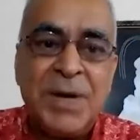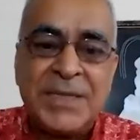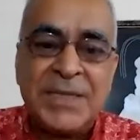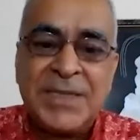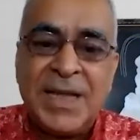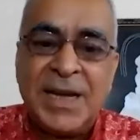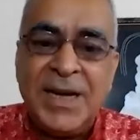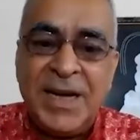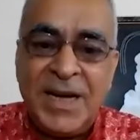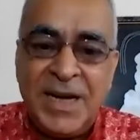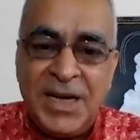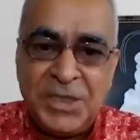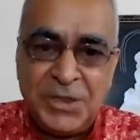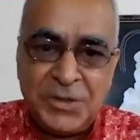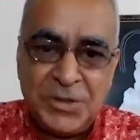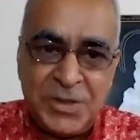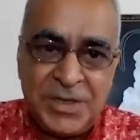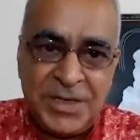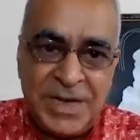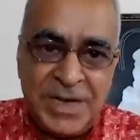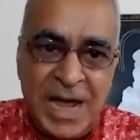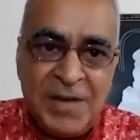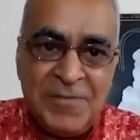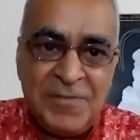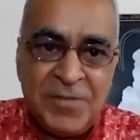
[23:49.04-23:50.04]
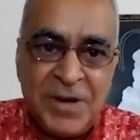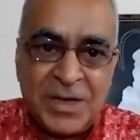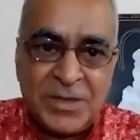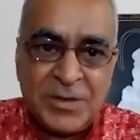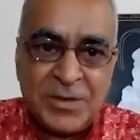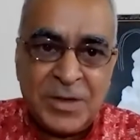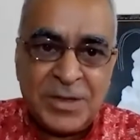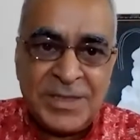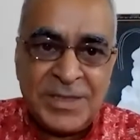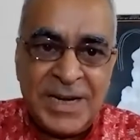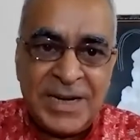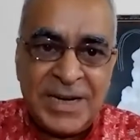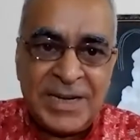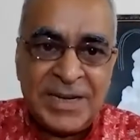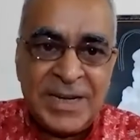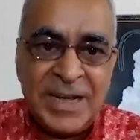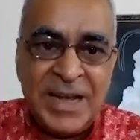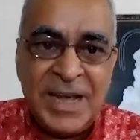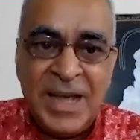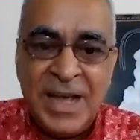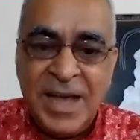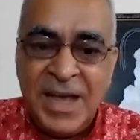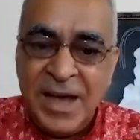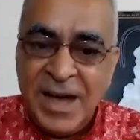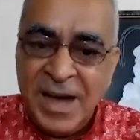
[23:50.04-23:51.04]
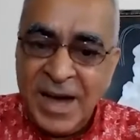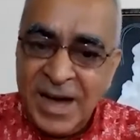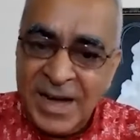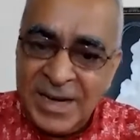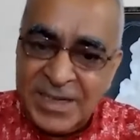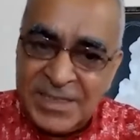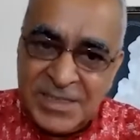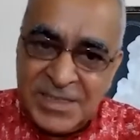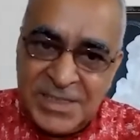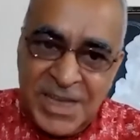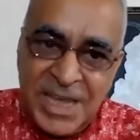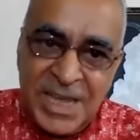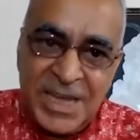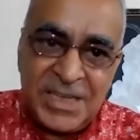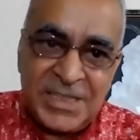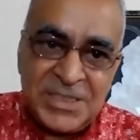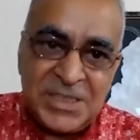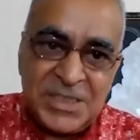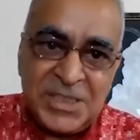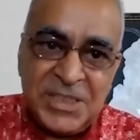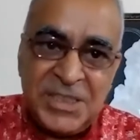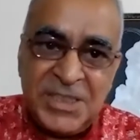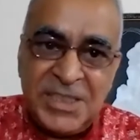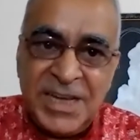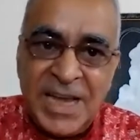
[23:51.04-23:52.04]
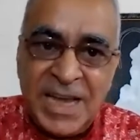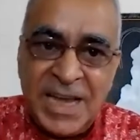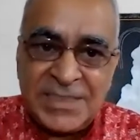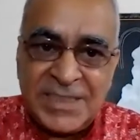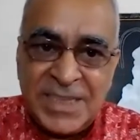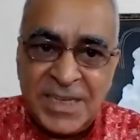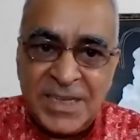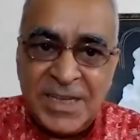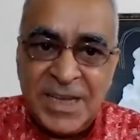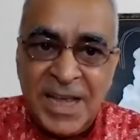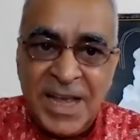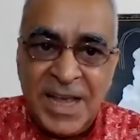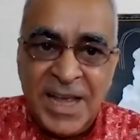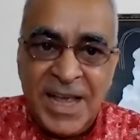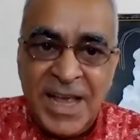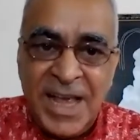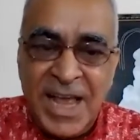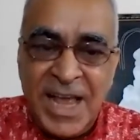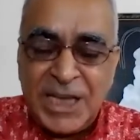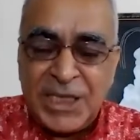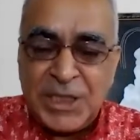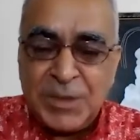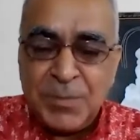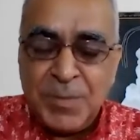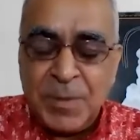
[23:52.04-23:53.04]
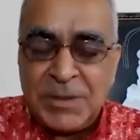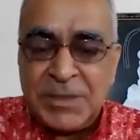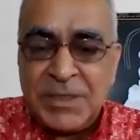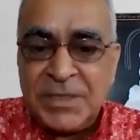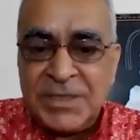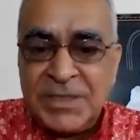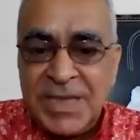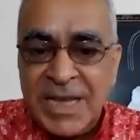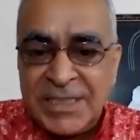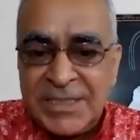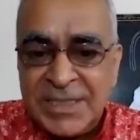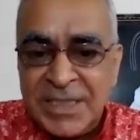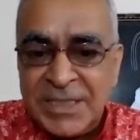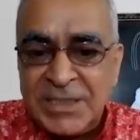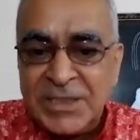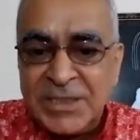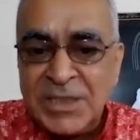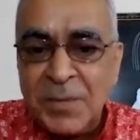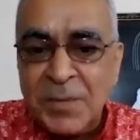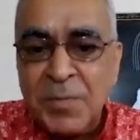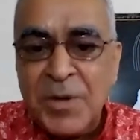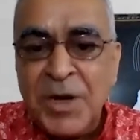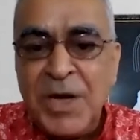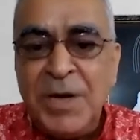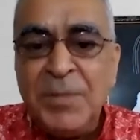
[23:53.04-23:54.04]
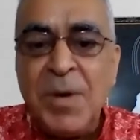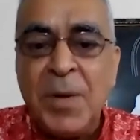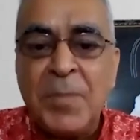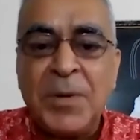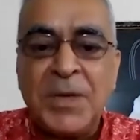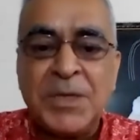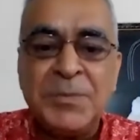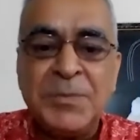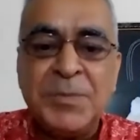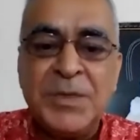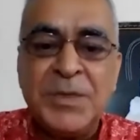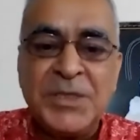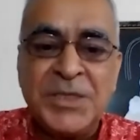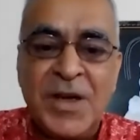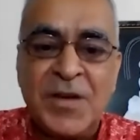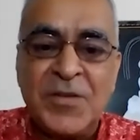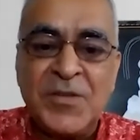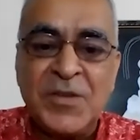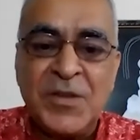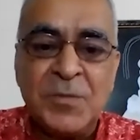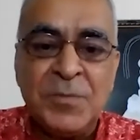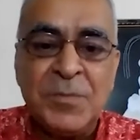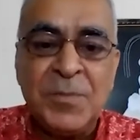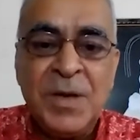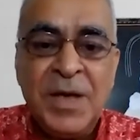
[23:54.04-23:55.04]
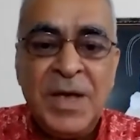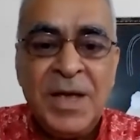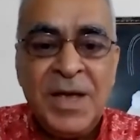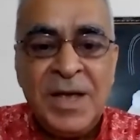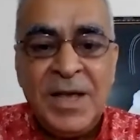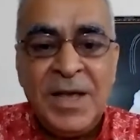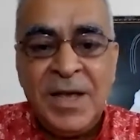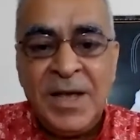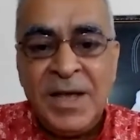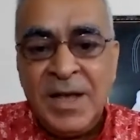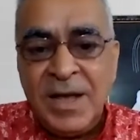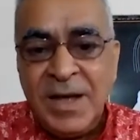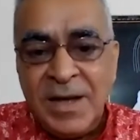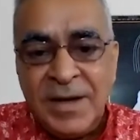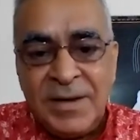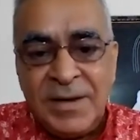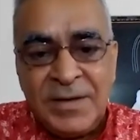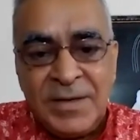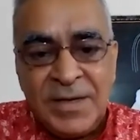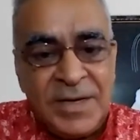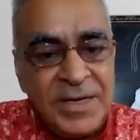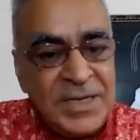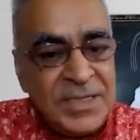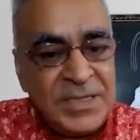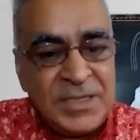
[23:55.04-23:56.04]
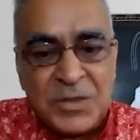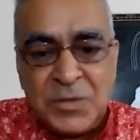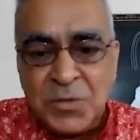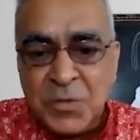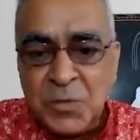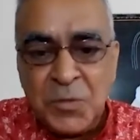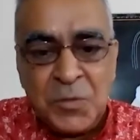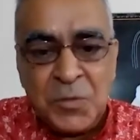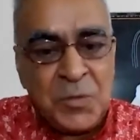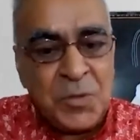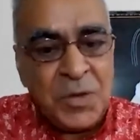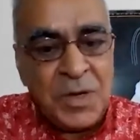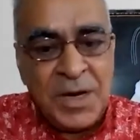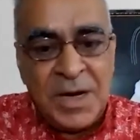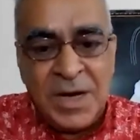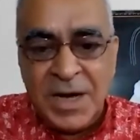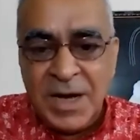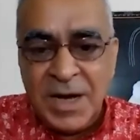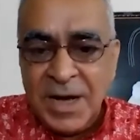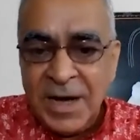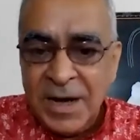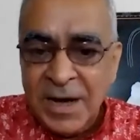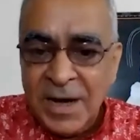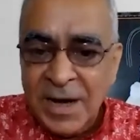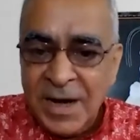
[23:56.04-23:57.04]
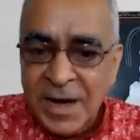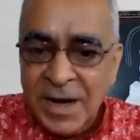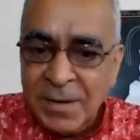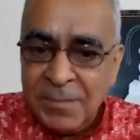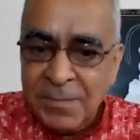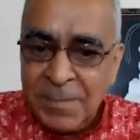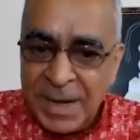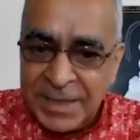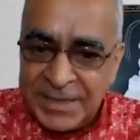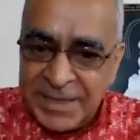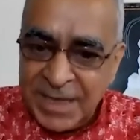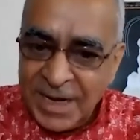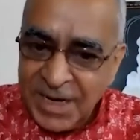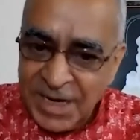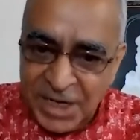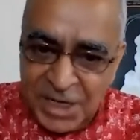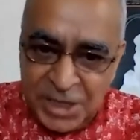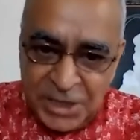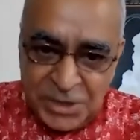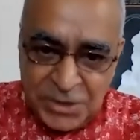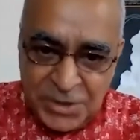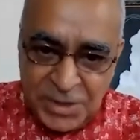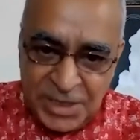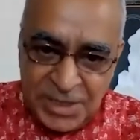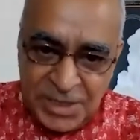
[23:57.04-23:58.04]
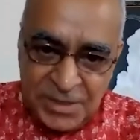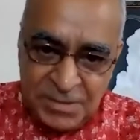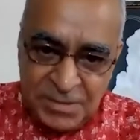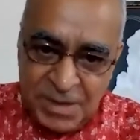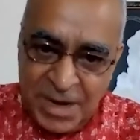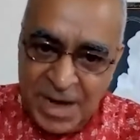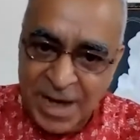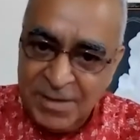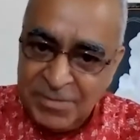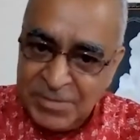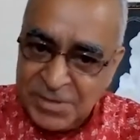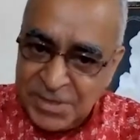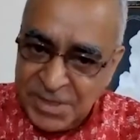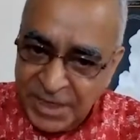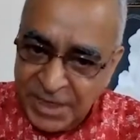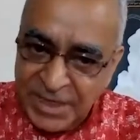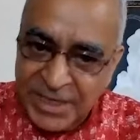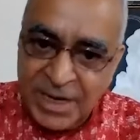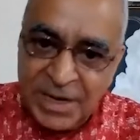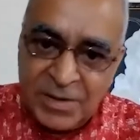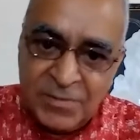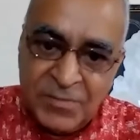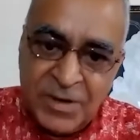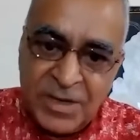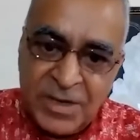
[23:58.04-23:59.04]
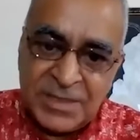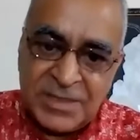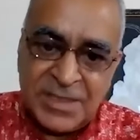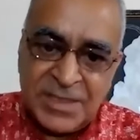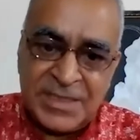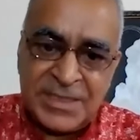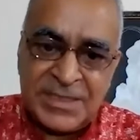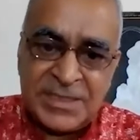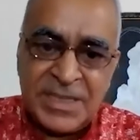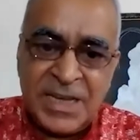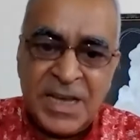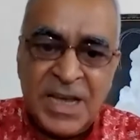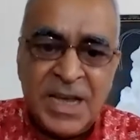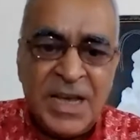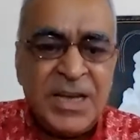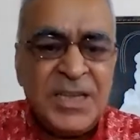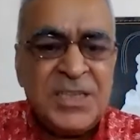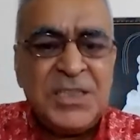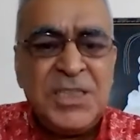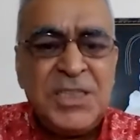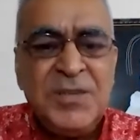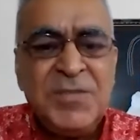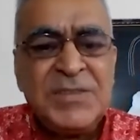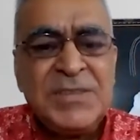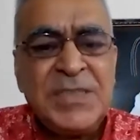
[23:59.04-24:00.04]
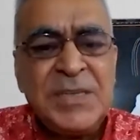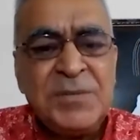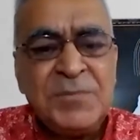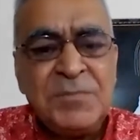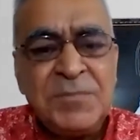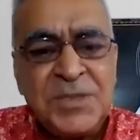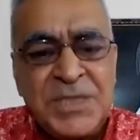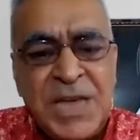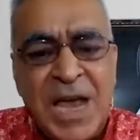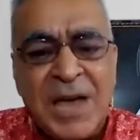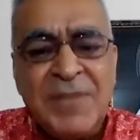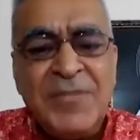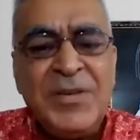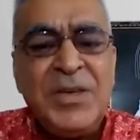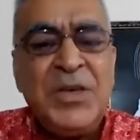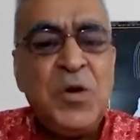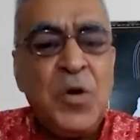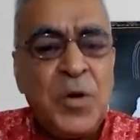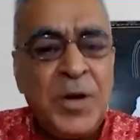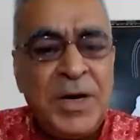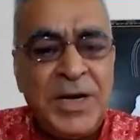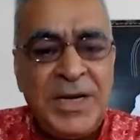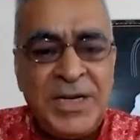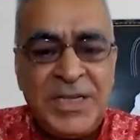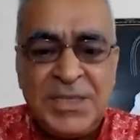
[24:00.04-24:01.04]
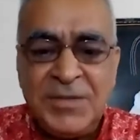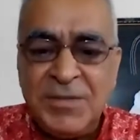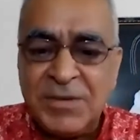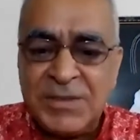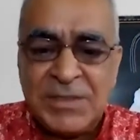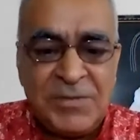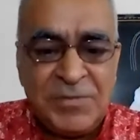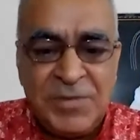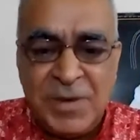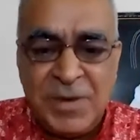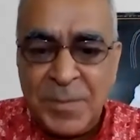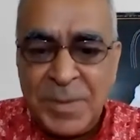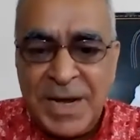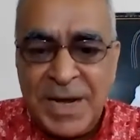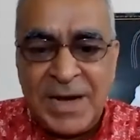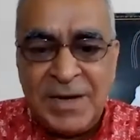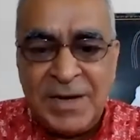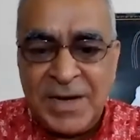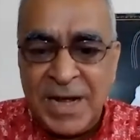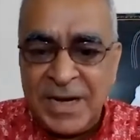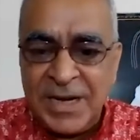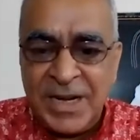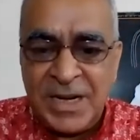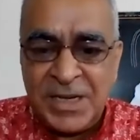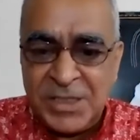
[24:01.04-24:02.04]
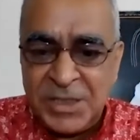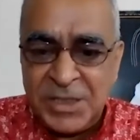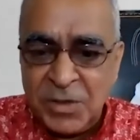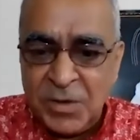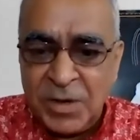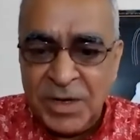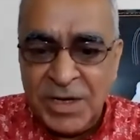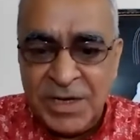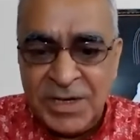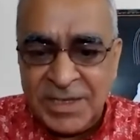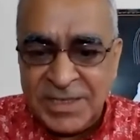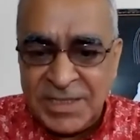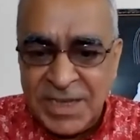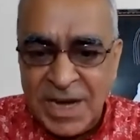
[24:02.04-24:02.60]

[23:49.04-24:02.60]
Mata Laleshwari. I have worked on that. Are saying she expresses the sense of cream of Kashmir Shaivism. It's through Mata Laleshwari. I have studied her. Classes. She was a Shaivi yogini. She was a feminine energy only.